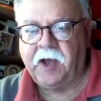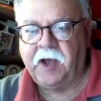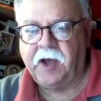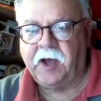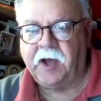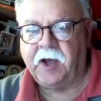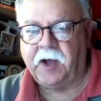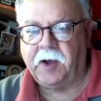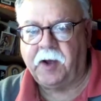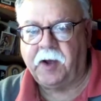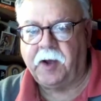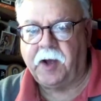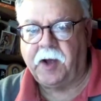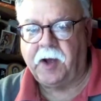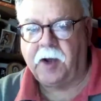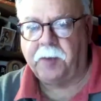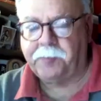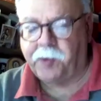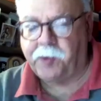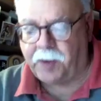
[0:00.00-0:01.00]

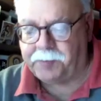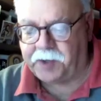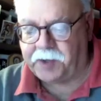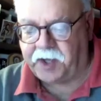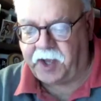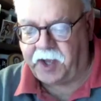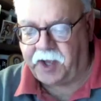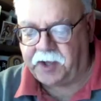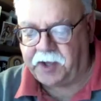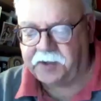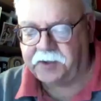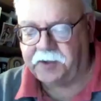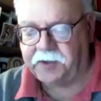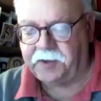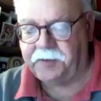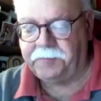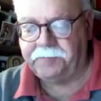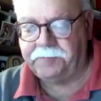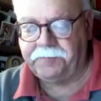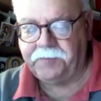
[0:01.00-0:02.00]
propaganda.